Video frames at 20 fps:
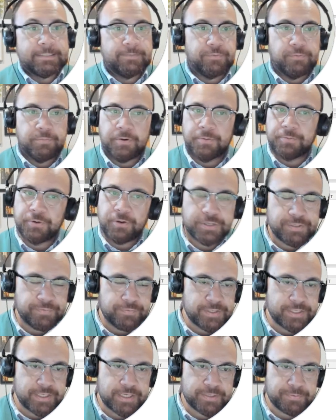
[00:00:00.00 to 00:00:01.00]
if you pop a notice
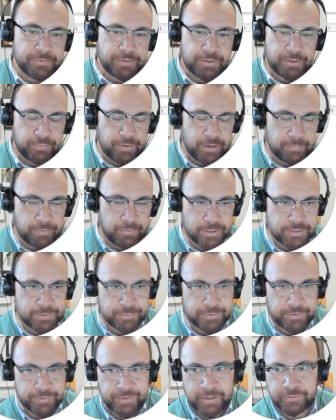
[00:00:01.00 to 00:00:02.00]
of assessment in the green box
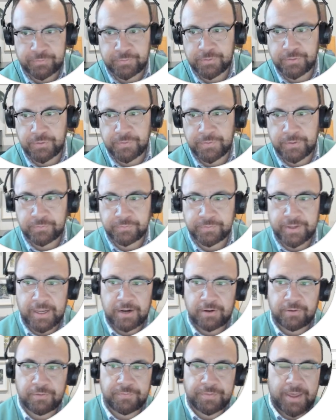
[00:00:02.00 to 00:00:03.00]
with your tax return, that'll take
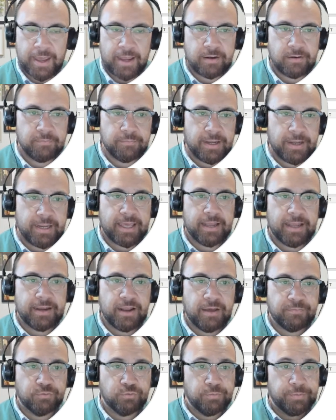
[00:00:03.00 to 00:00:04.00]
care of that. Medicare
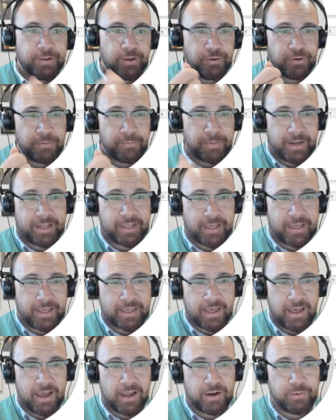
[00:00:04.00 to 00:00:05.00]
number will be on your Medicare
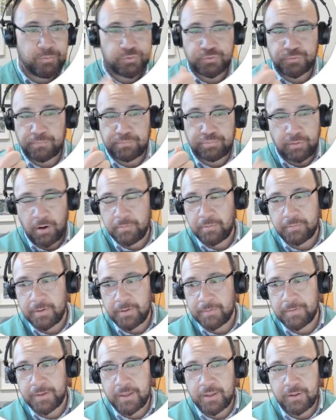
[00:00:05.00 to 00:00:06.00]
card, which will
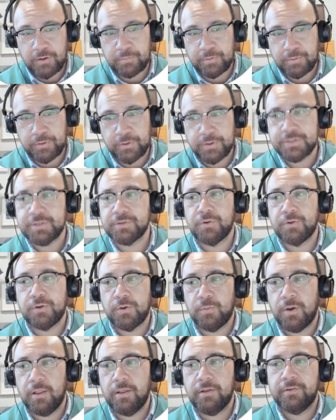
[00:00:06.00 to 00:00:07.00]
probably be in your purse or
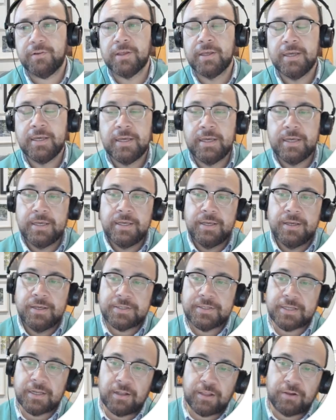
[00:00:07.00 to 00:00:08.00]
your wallet.
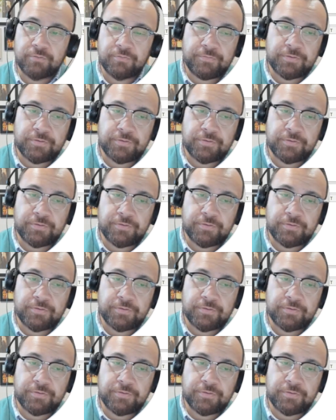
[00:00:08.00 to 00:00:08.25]
Centrelink